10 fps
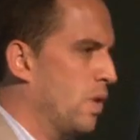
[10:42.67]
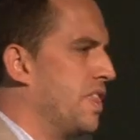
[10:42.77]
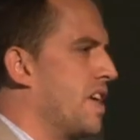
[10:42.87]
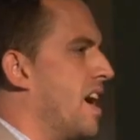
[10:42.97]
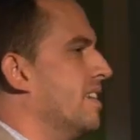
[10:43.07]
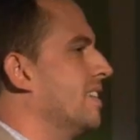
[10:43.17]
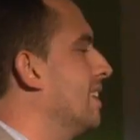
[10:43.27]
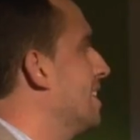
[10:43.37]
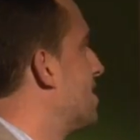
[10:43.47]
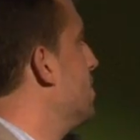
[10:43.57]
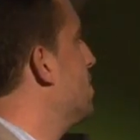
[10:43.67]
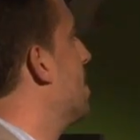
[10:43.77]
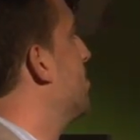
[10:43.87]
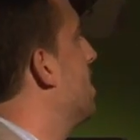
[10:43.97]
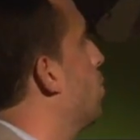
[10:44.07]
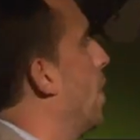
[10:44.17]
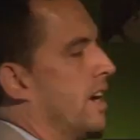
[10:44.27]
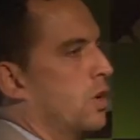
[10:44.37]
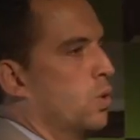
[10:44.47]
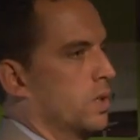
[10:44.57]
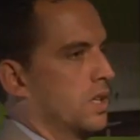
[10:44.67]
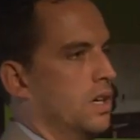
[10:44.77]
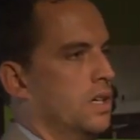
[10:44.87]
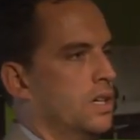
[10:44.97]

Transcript: we thought, let's do something way cooler.